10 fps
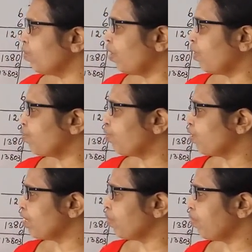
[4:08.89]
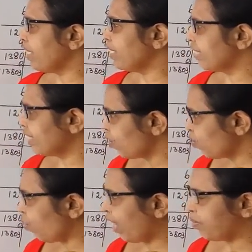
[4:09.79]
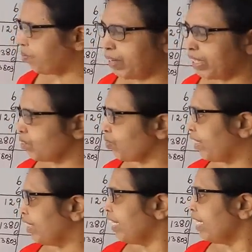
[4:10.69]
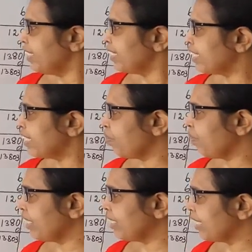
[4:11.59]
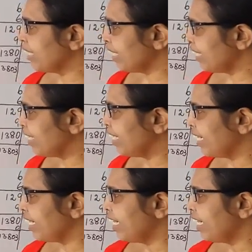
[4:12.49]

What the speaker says: 1, 14 13 1 + 1, 16 13 3,